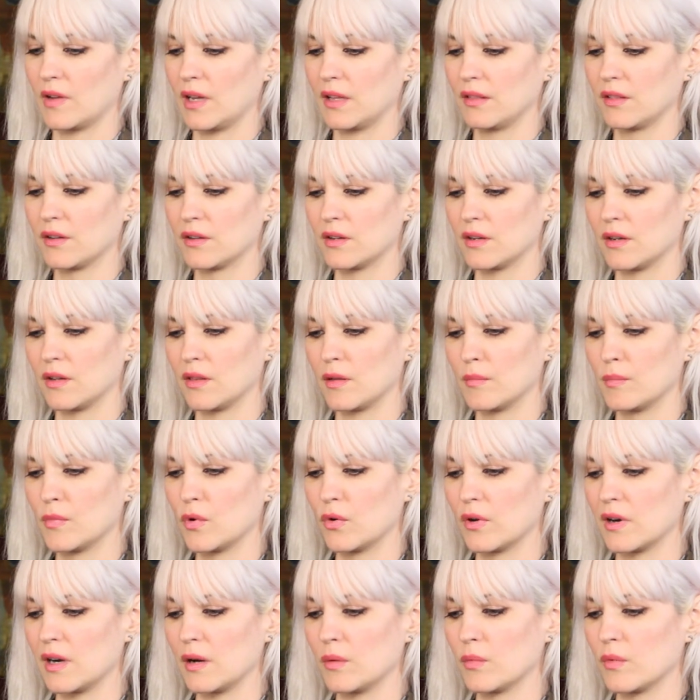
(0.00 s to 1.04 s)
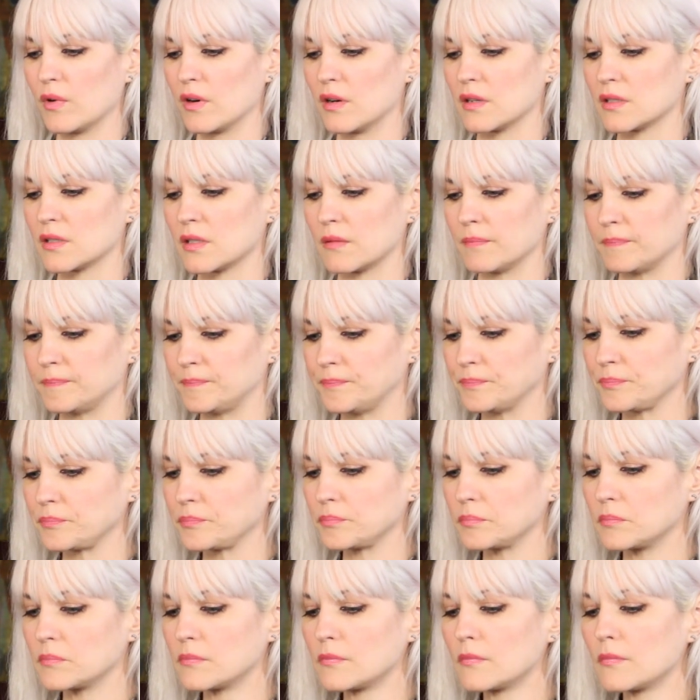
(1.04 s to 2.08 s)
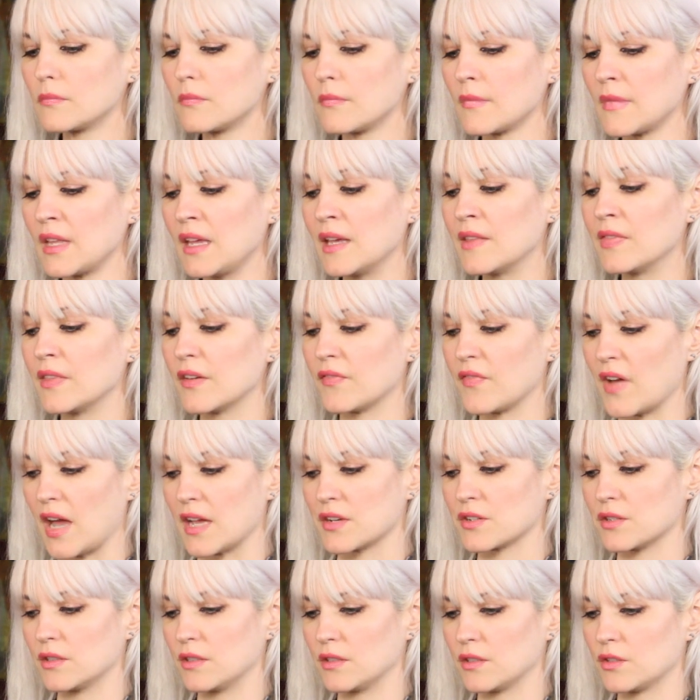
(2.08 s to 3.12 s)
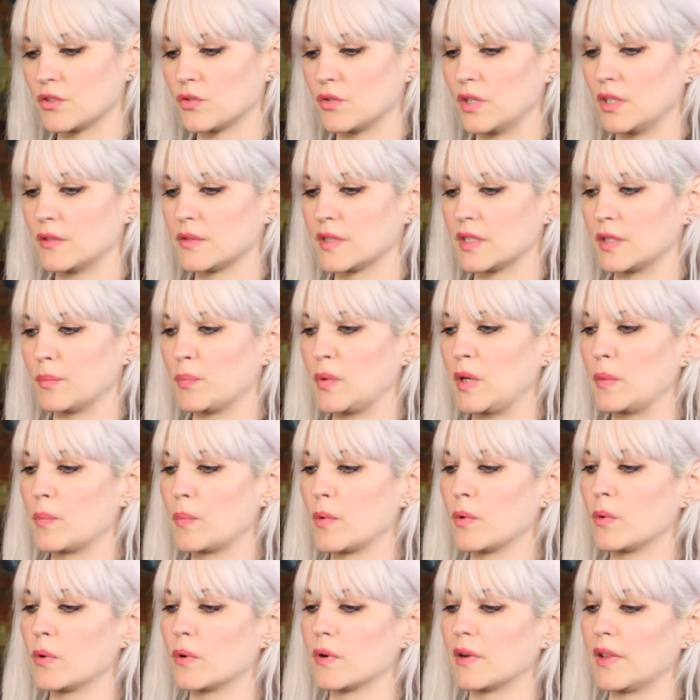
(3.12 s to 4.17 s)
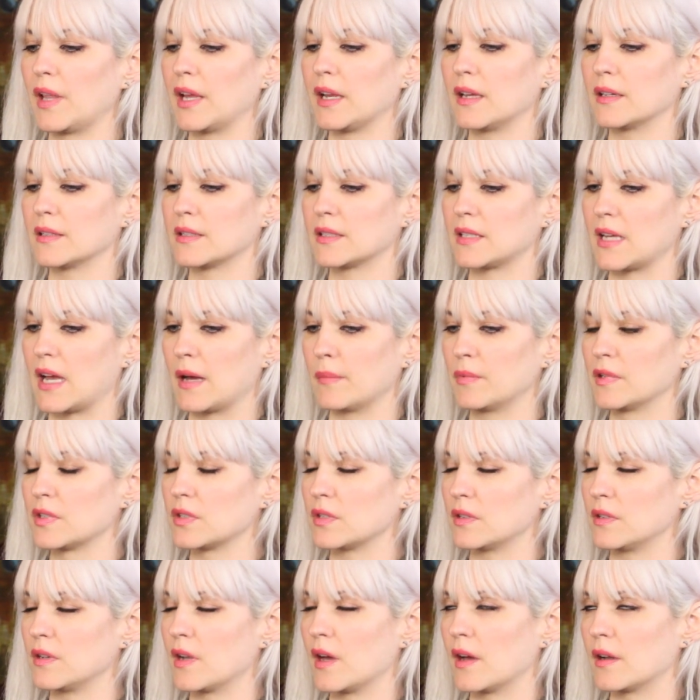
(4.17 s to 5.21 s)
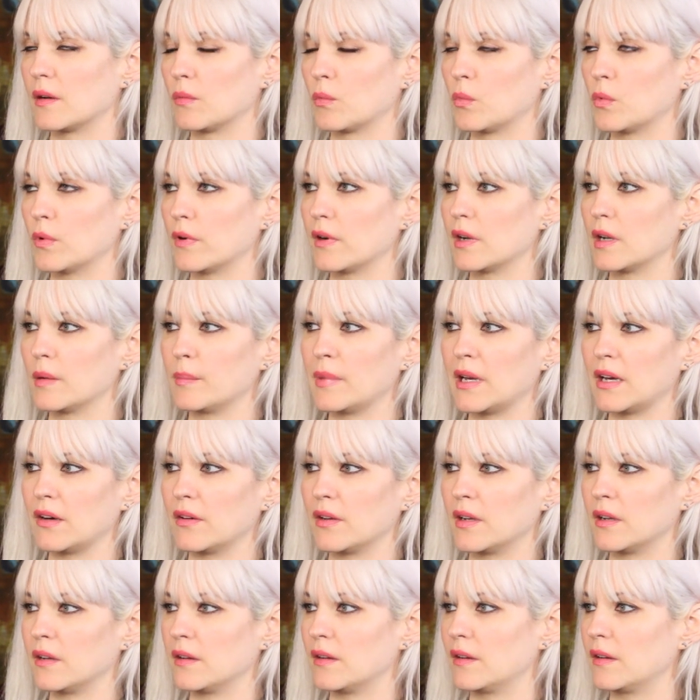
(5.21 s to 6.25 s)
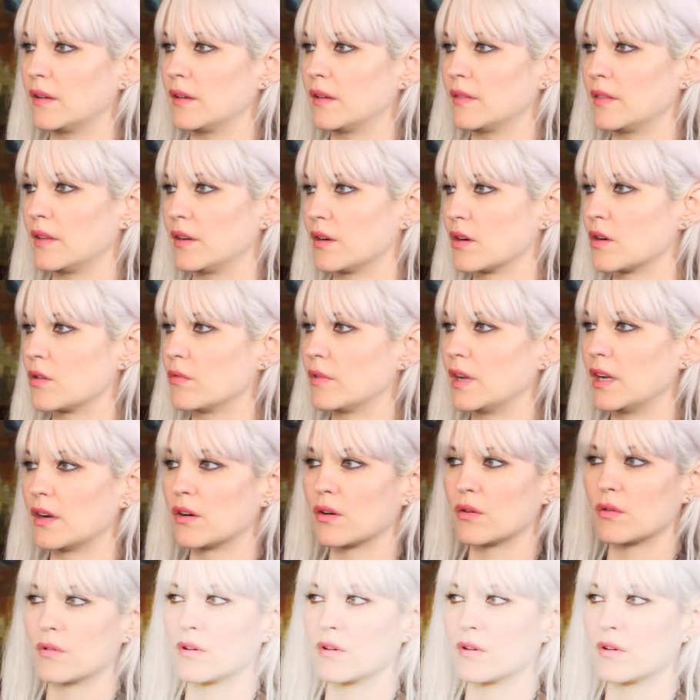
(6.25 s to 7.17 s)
of I learned the more I worked in the fashion industry is the people who are like established and not worried about and their career